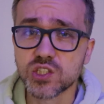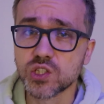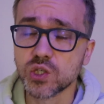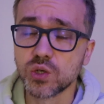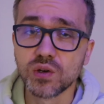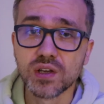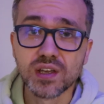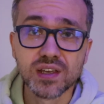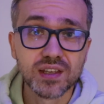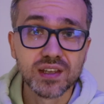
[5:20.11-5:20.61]

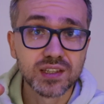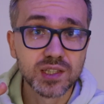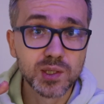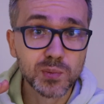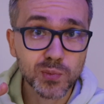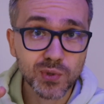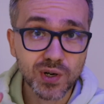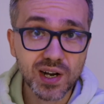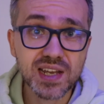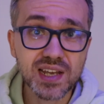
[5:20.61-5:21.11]
So the
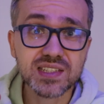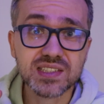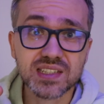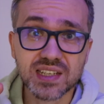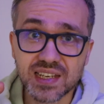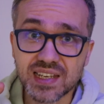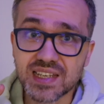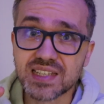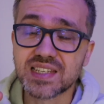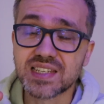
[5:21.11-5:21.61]

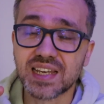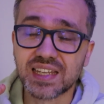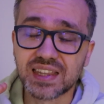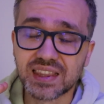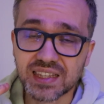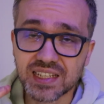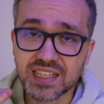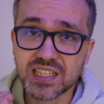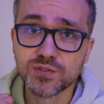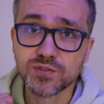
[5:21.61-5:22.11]
price is,
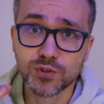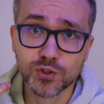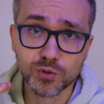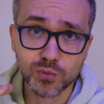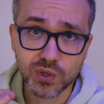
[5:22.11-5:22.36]
at least for